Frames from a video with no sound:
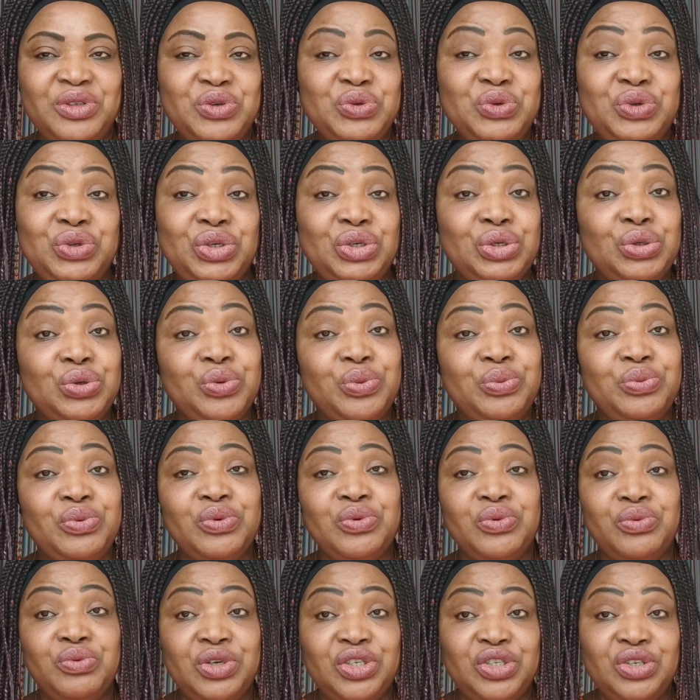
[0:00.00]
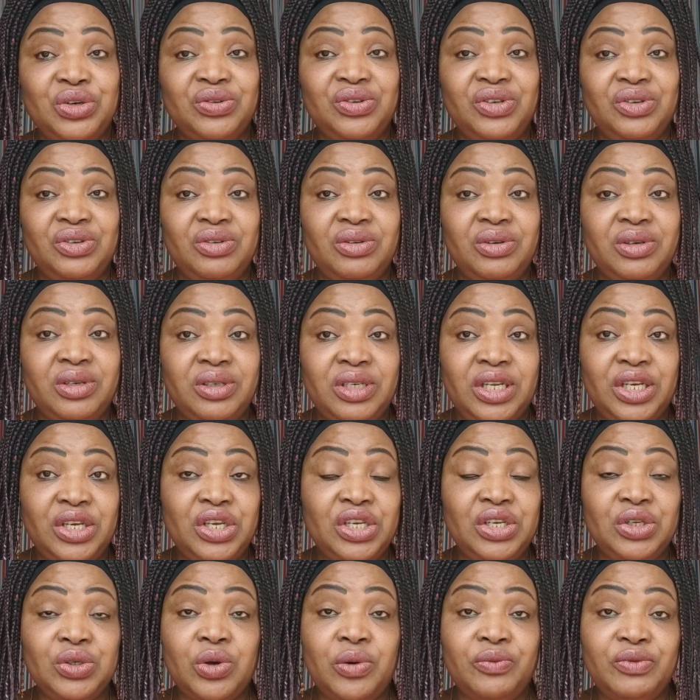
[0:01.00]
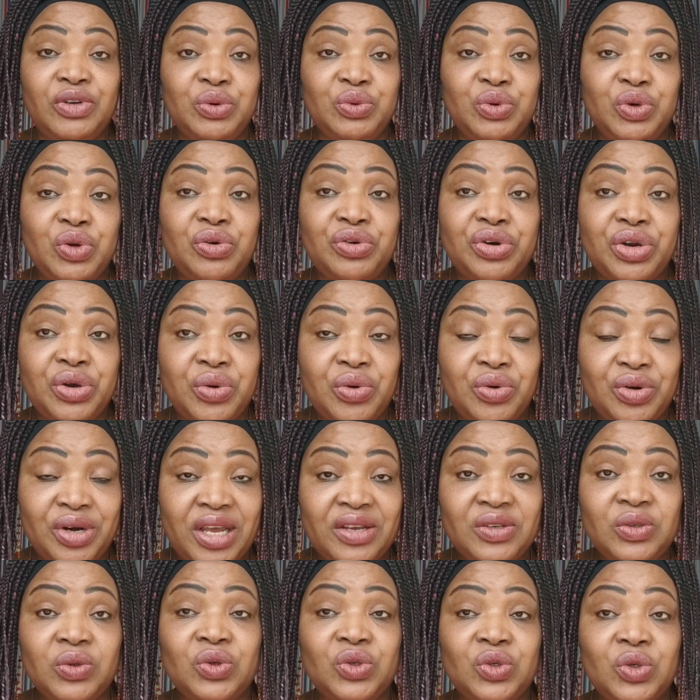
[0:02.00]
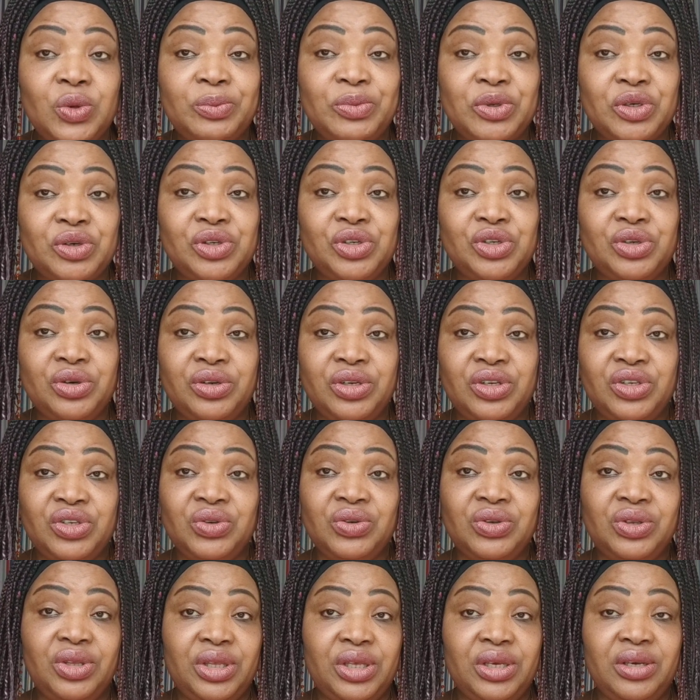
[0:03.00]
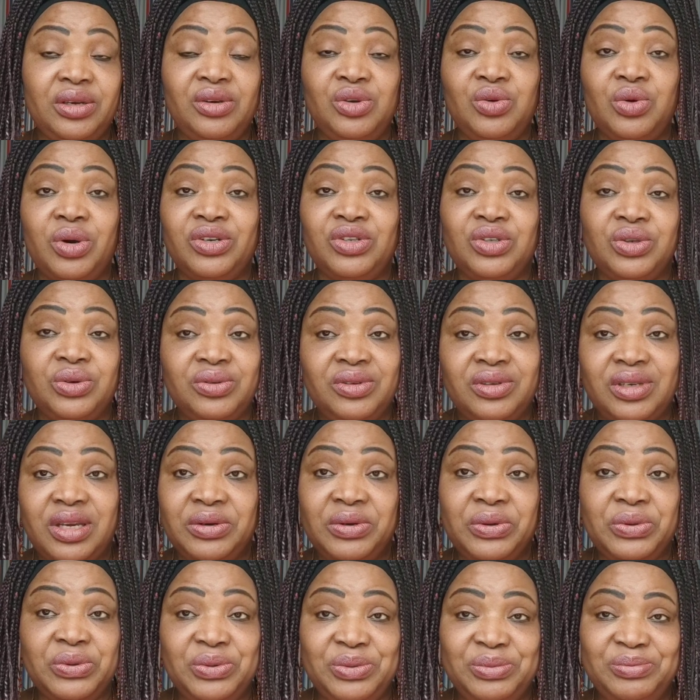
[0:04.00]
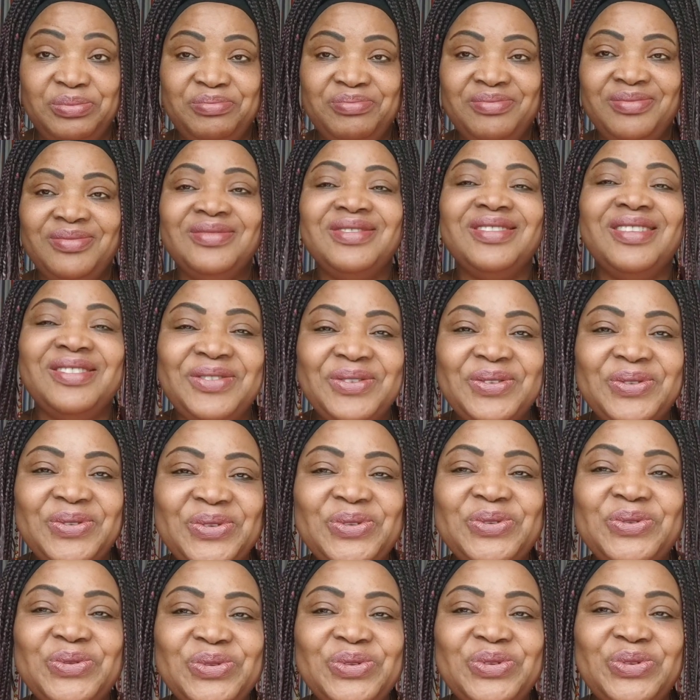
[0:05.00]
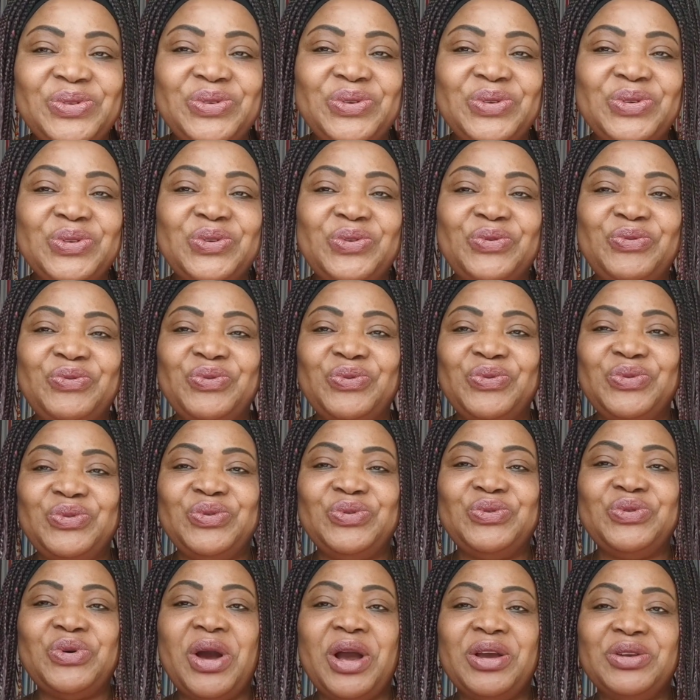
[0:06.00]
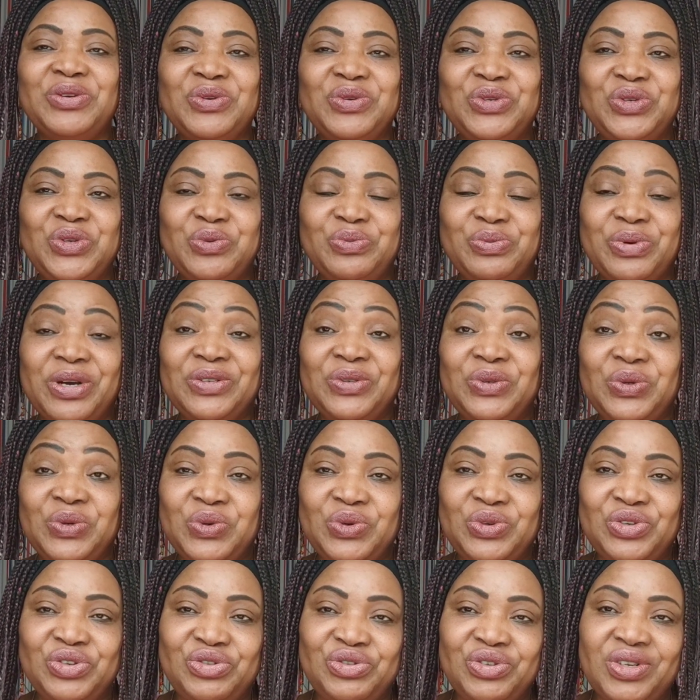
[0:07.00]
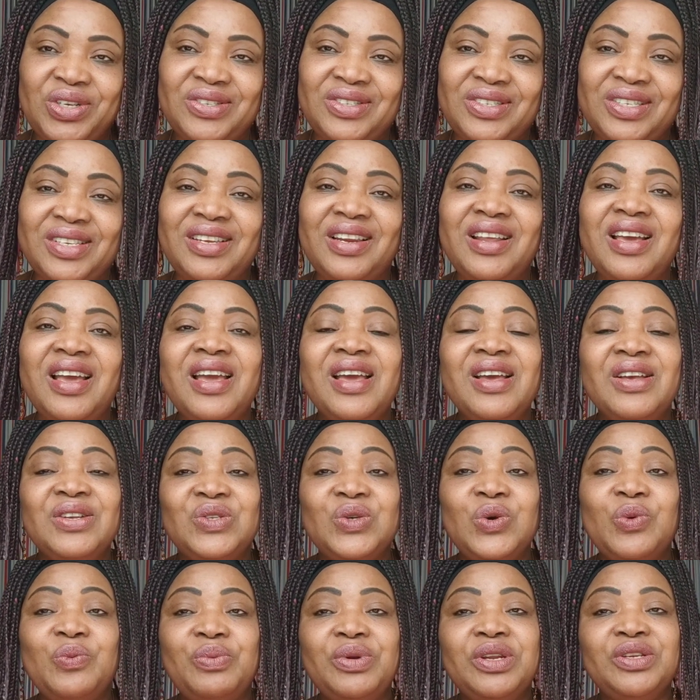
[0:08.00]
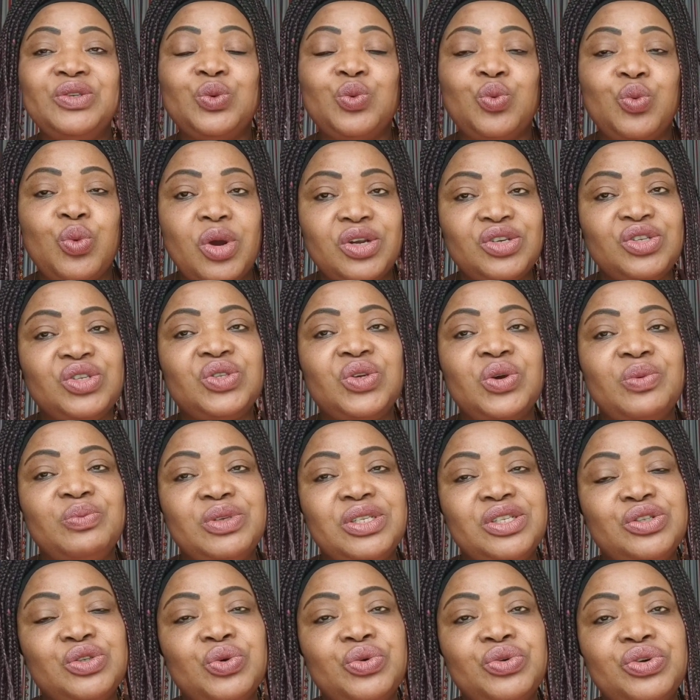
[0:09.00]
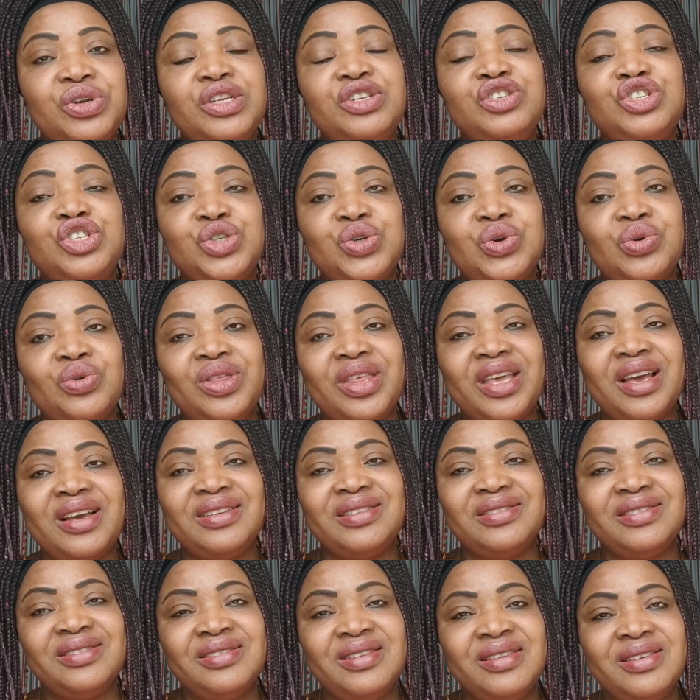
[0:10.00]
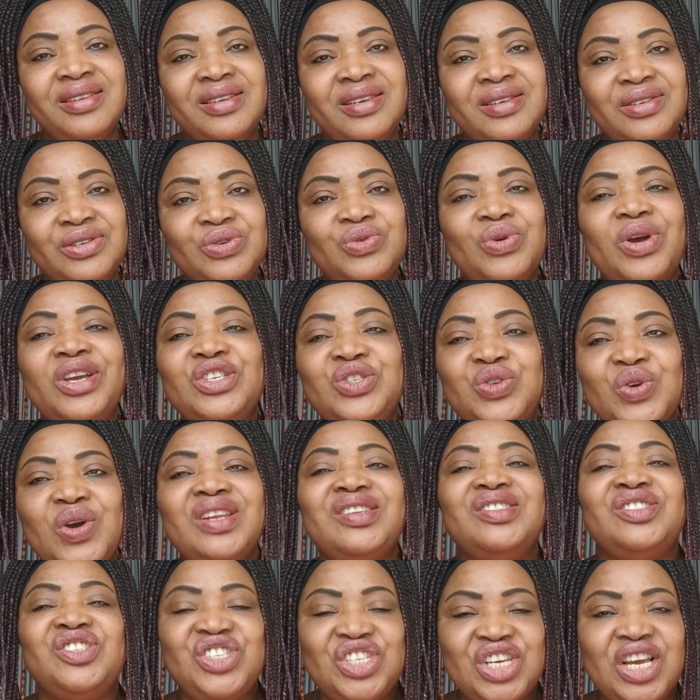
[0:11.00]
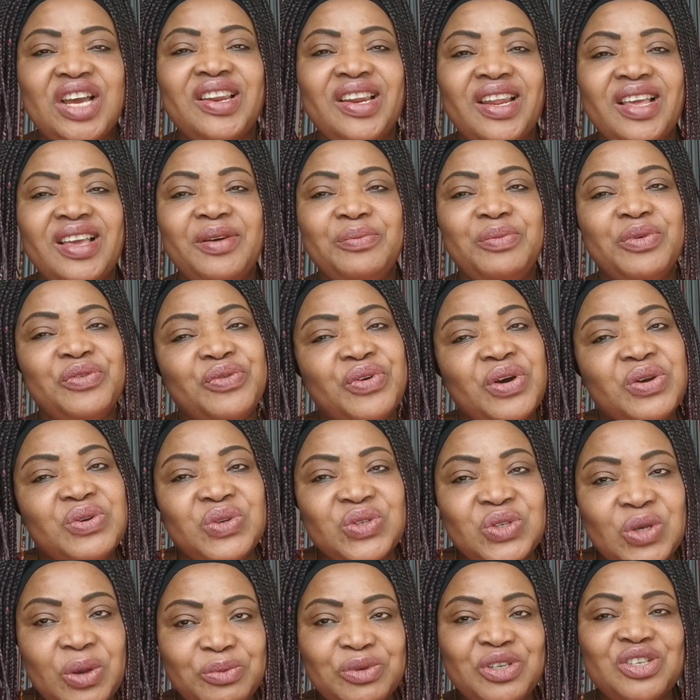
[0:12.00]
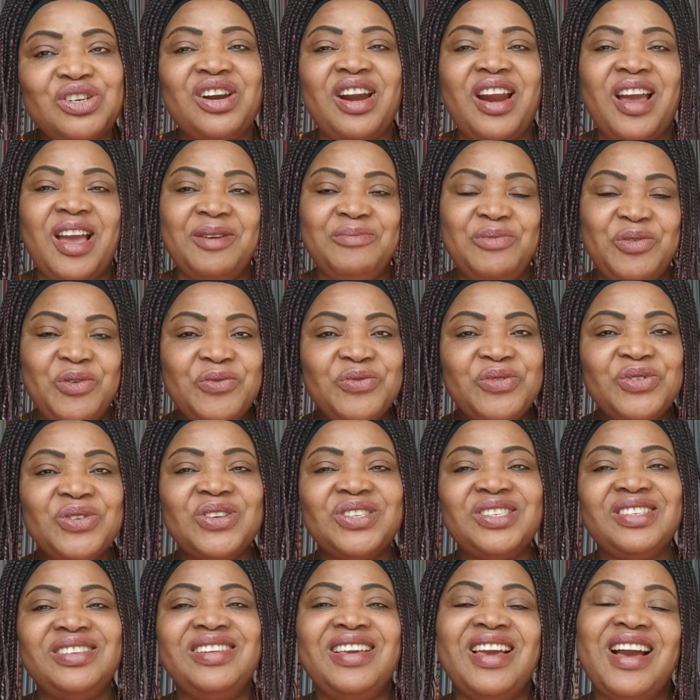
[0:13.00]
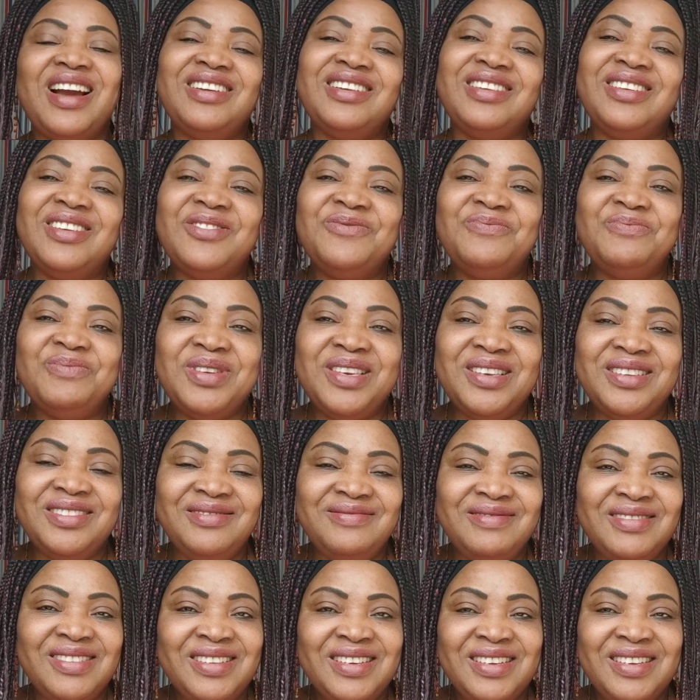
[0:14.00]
YouTube will just take it off. They will not recognize your subscription. They just think you are just, I don't know. Don't, you, you, those of you are YouTubers, you know the reason. So please watch something to really show that you enjoy the channel before you subscribe, obviously. And give me